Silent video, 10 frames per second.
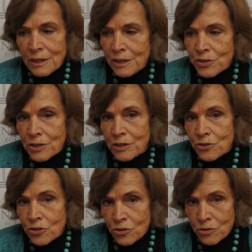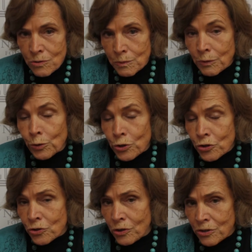is consumed for
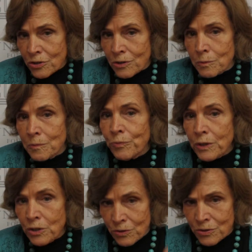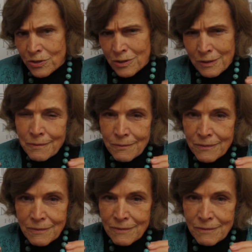short-term use
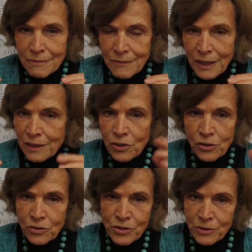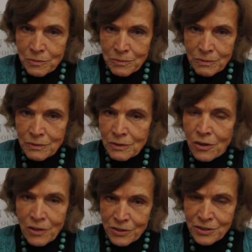and long-term
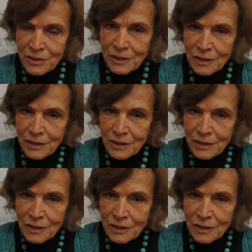loss.